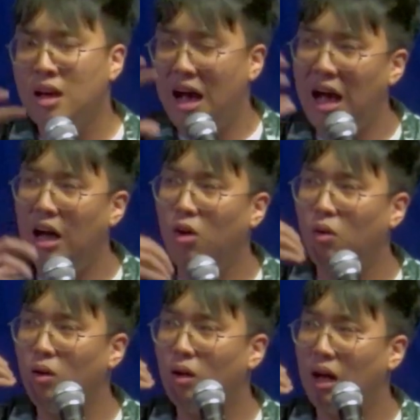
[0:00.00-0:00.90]

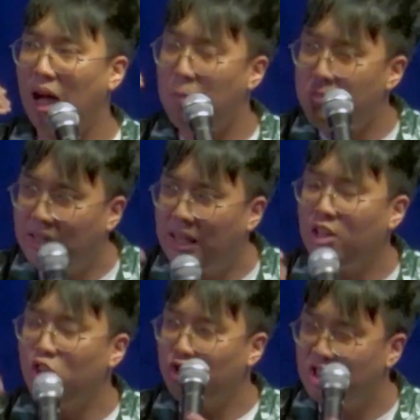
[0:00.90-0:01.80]
how I began to